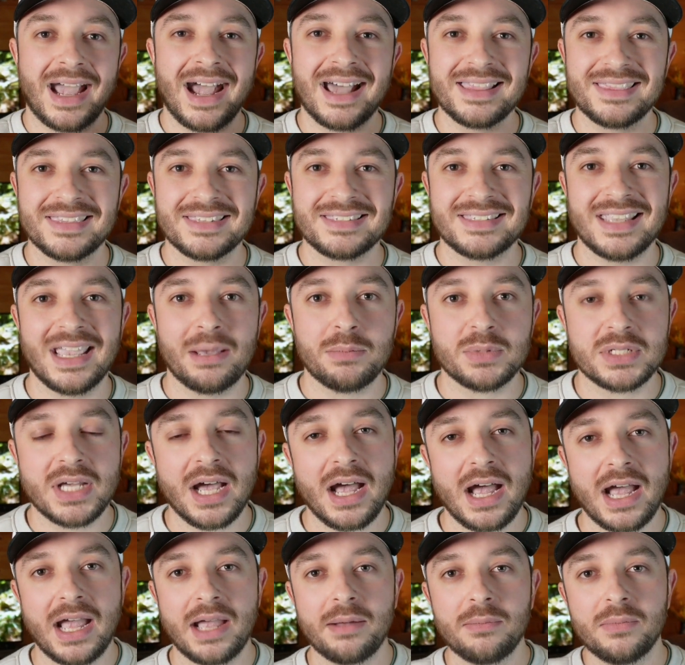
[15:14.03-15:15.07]
At the same
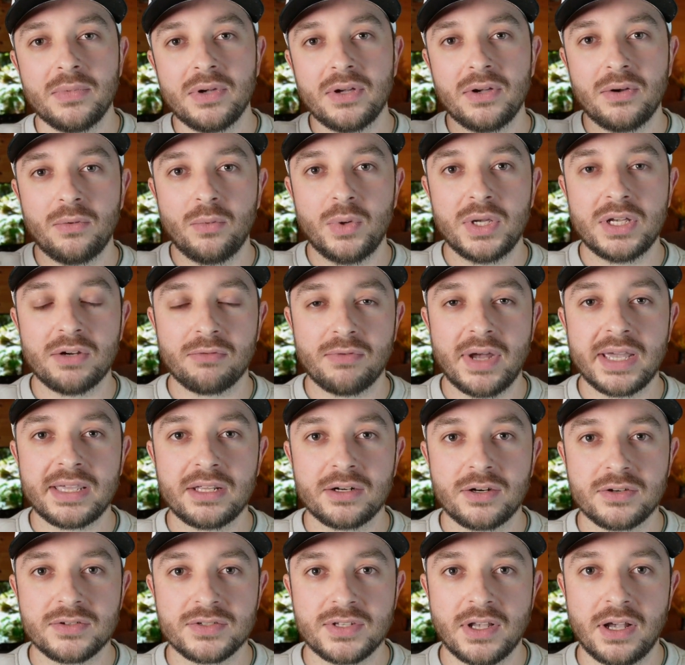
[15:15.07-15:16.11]
time, we can
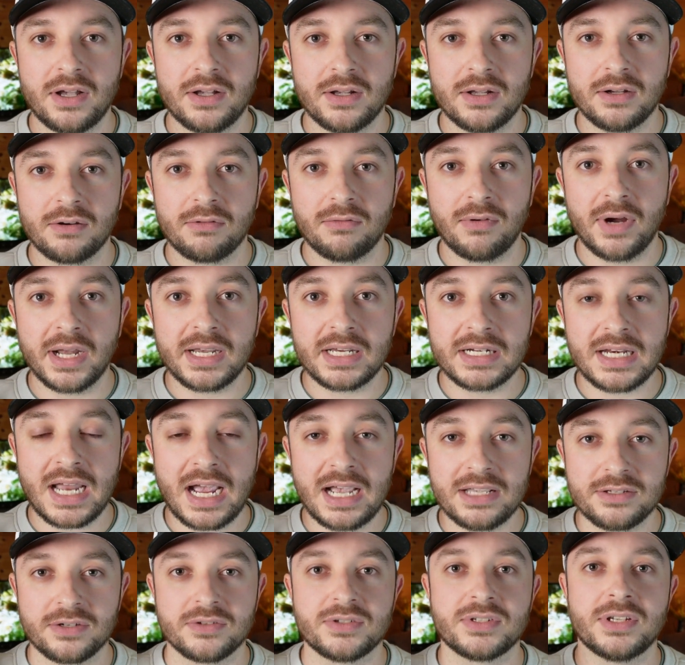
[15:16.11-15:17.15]

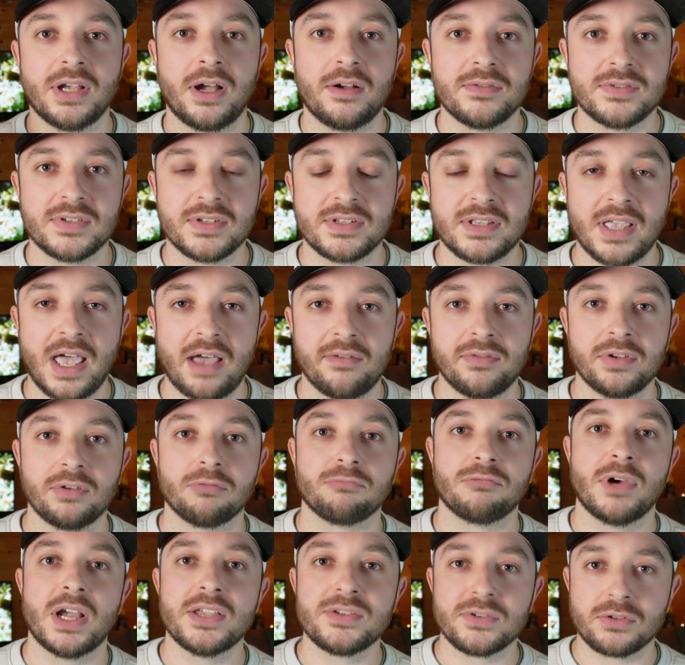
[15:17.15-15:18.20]
recognize ourselves as
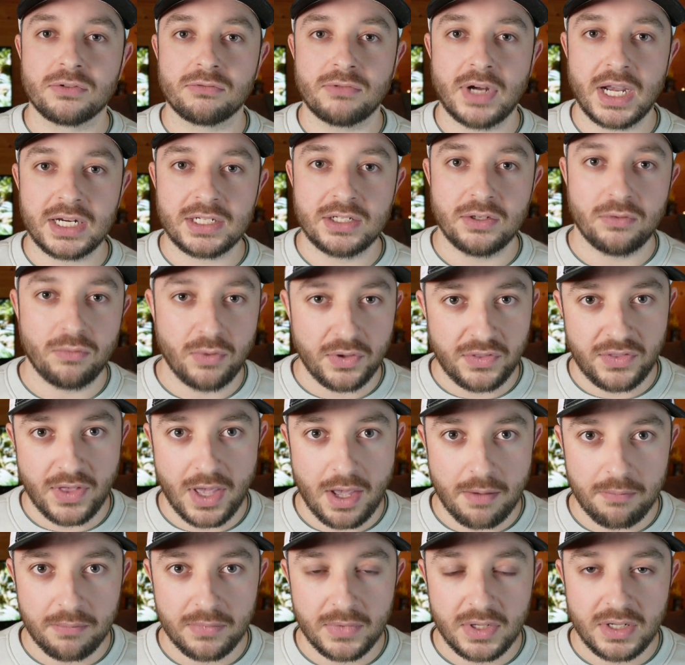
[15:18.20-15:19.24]
having resurrected with
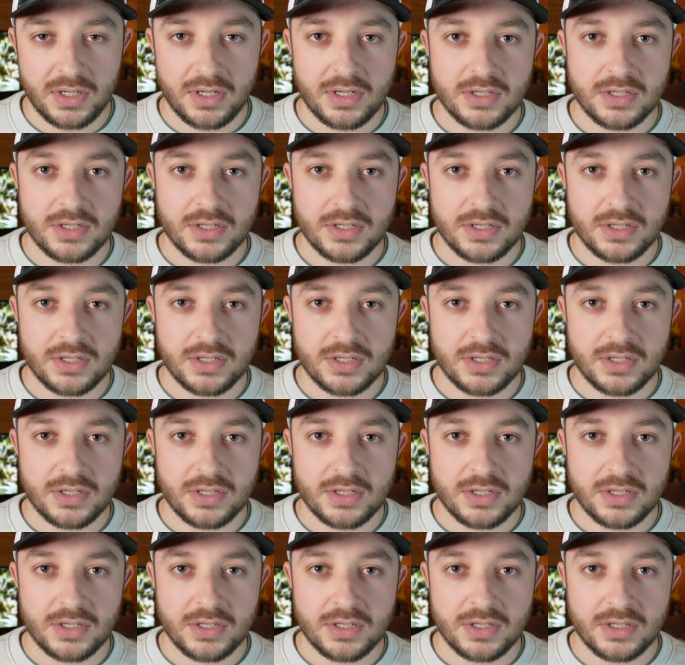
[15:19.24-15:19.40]
him.